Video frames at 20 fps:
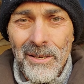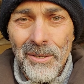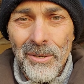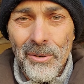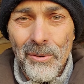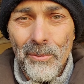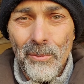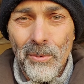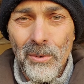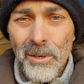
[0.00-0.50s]

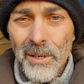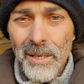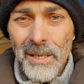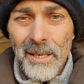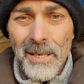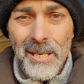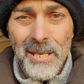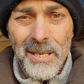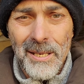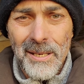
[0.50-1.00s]
Who would?
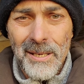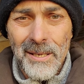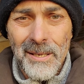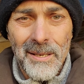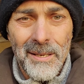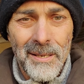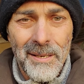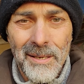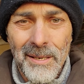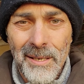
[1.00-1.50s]

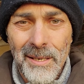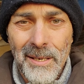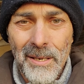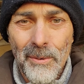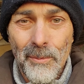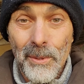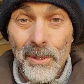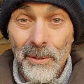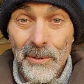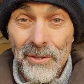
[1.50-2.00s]
You
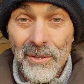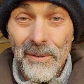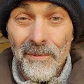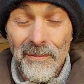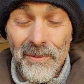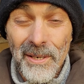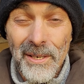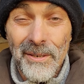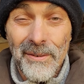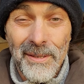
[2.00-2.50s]
know, when you start
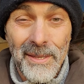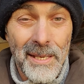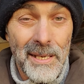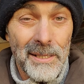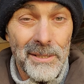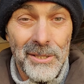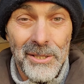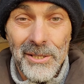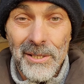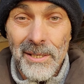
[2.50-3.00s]
figuring
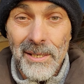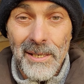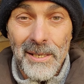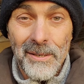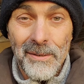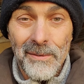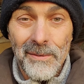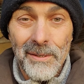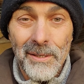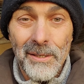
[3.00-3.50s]
that shit
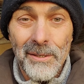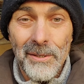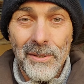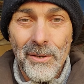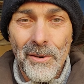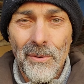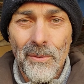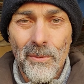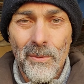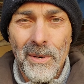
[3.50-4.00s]
out, you
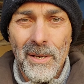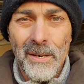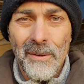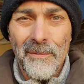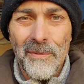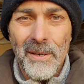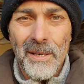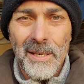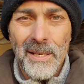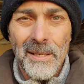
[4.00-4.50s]
don't want
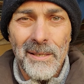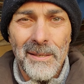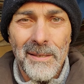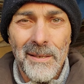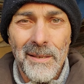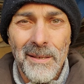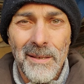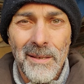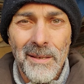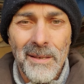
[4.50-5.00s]
to fucking
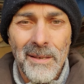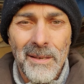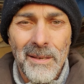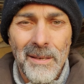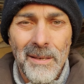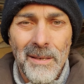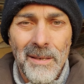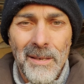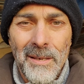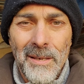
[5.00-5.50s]

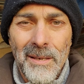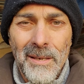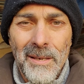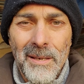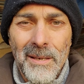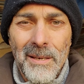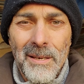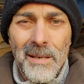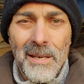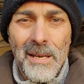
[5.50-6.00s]

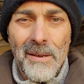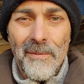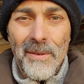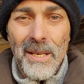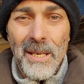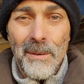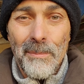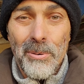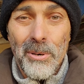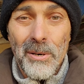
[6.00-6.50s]
have
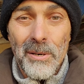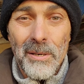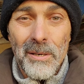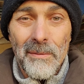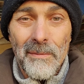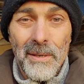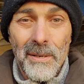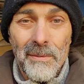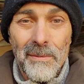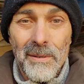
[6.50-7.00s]
any part
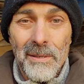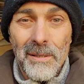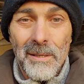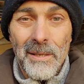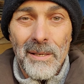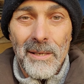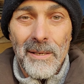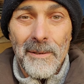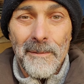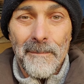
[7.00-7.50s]
of it,
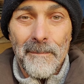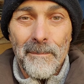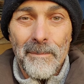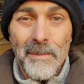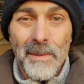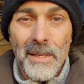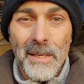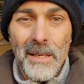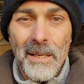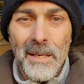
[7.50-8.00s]
really.
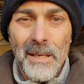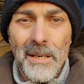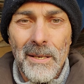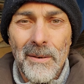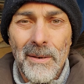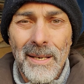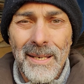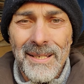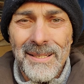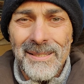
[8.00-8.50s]
You
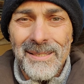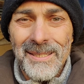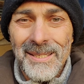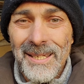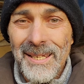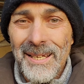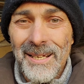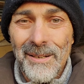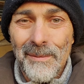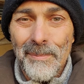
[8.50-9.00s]
know, I can
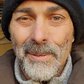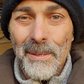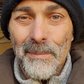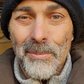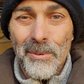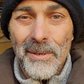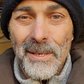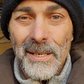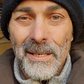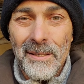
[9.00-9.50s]
see how
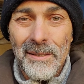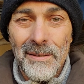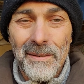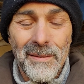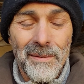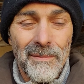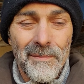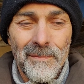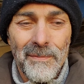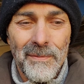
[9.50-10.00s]
people get
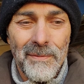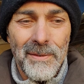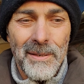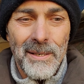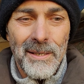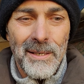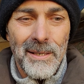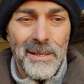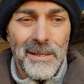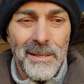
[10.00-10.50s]

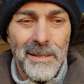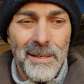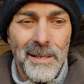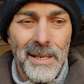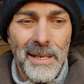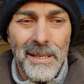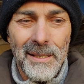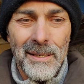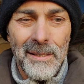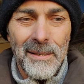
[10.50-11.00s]

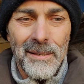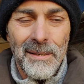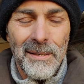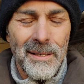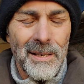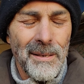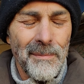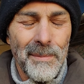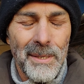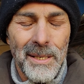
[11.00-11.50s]
fucking. And,
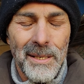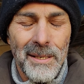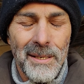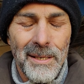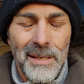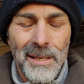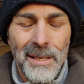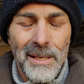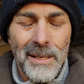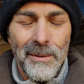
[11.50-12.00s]
um,
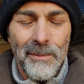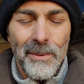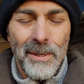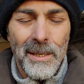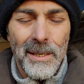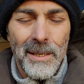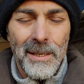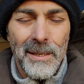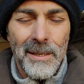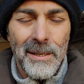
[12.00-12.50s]

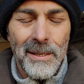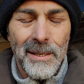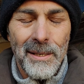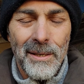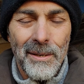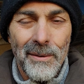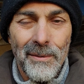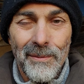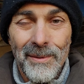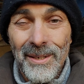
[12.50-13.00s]
anyway, you
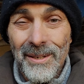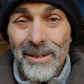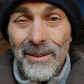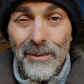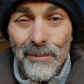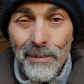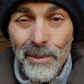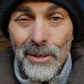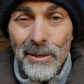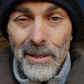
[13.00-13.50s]
know, you know
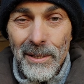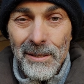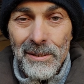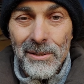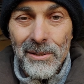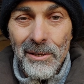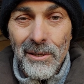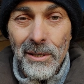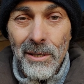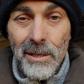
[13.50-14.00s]
how
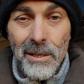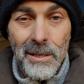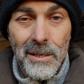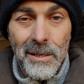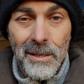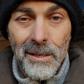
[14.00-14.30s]
Americans are.